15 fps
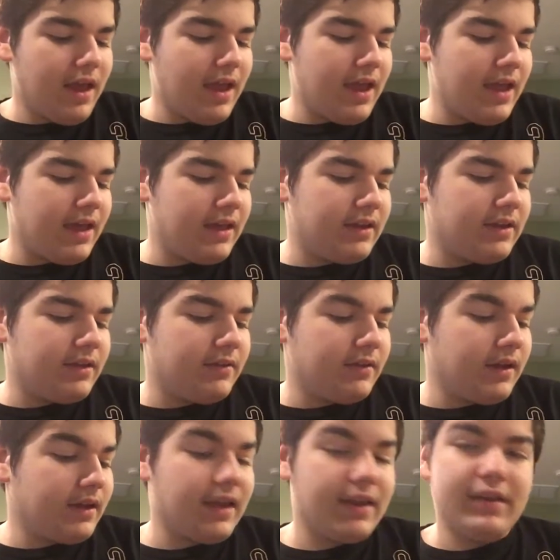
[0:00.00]
And
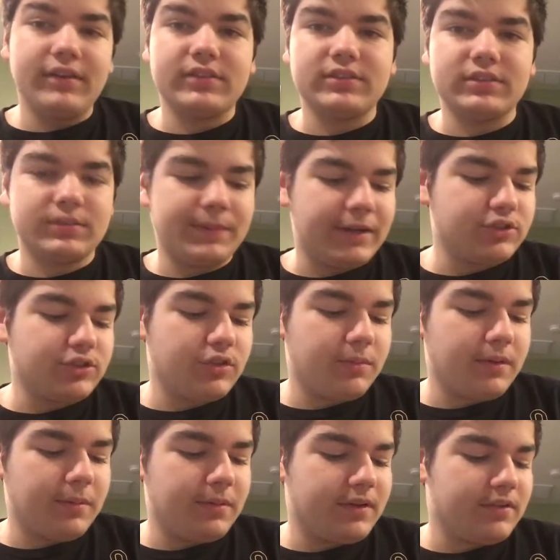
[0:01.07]
again, this is special to
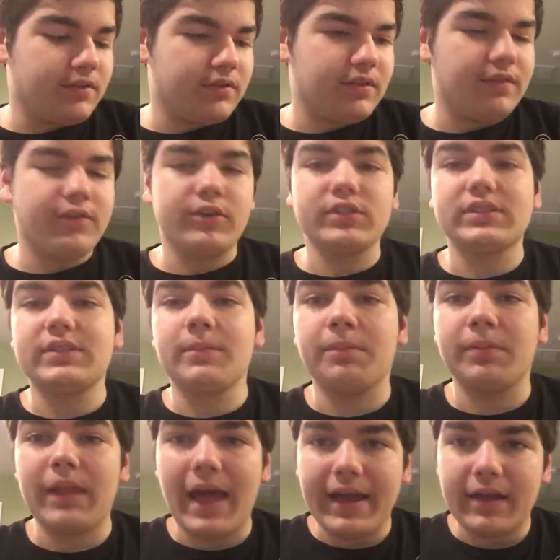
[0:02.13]
me because it was the first
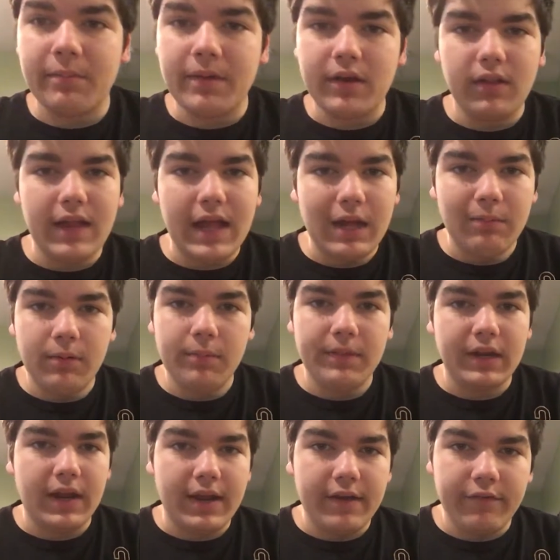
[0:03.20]
black metal album
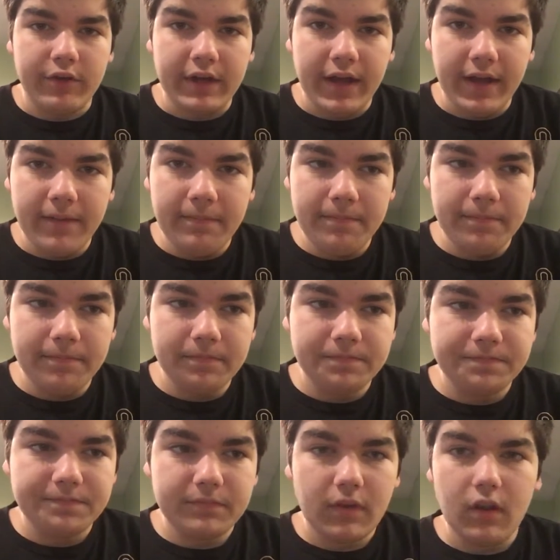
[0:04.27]
that I ever got,
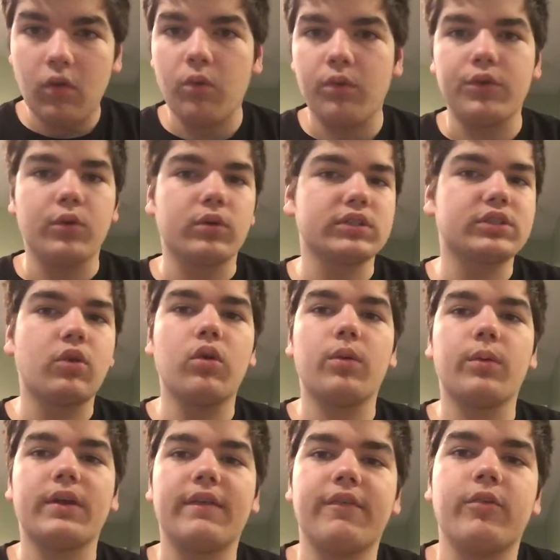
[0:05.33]
or Norsecore,
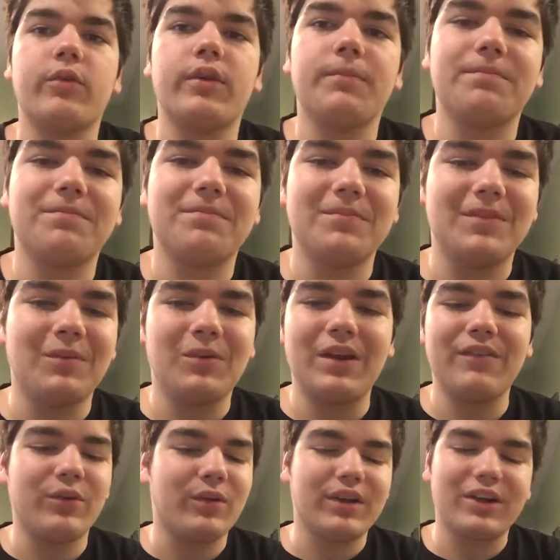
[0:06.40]
whatever you want
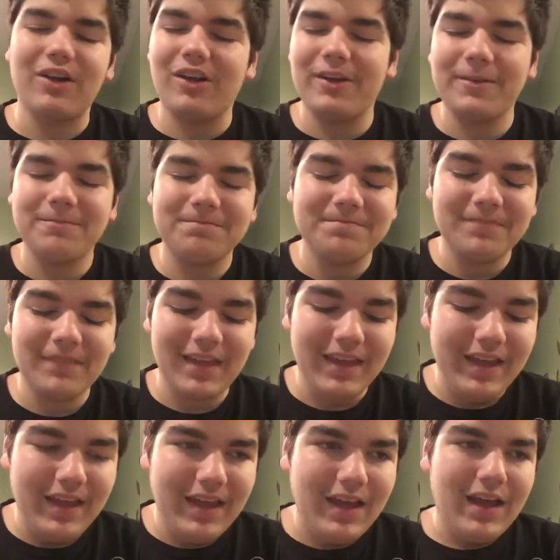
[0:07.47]
to call it.
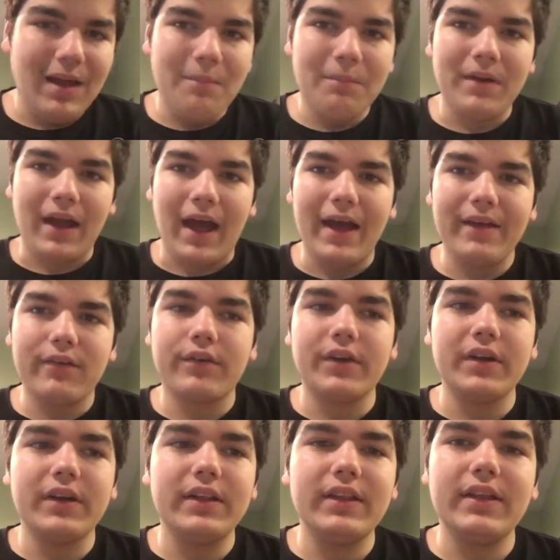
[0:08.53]
But I
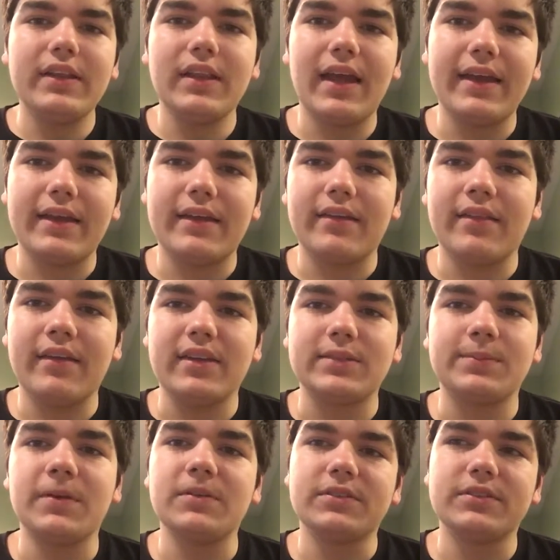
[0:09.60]
really like this
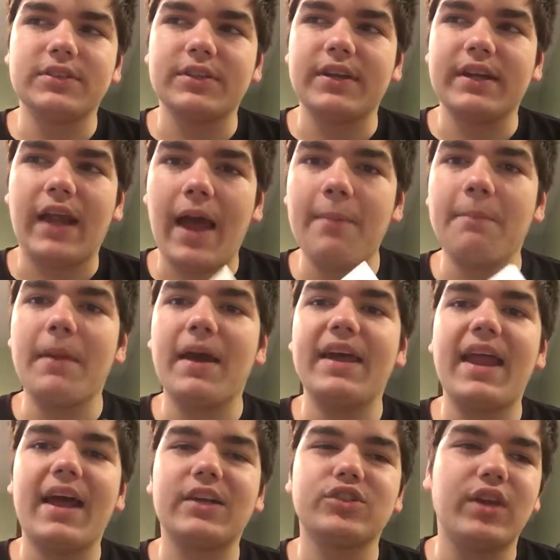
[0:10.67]
poster, and I might
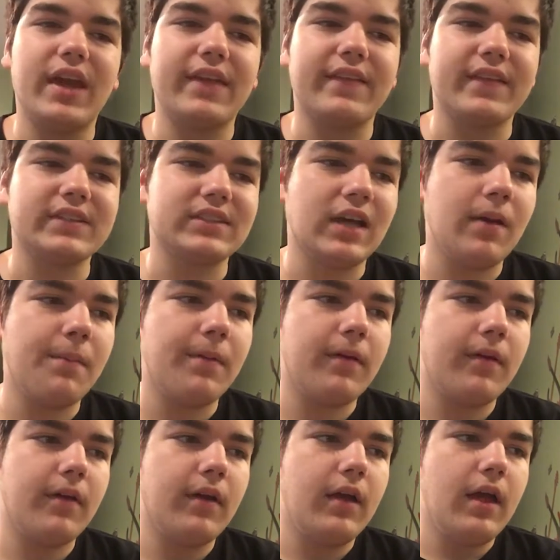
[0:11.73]
actually hang this up.
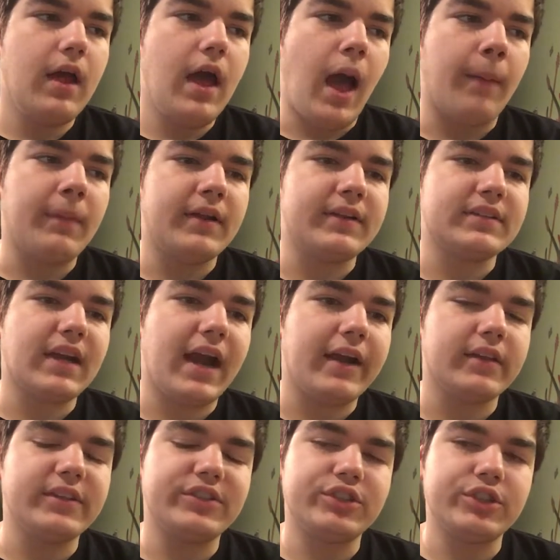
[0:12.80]
I'm not
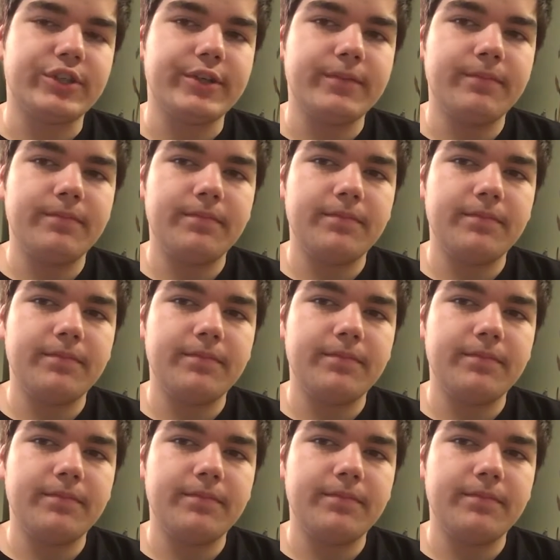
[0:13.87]
entirely sure.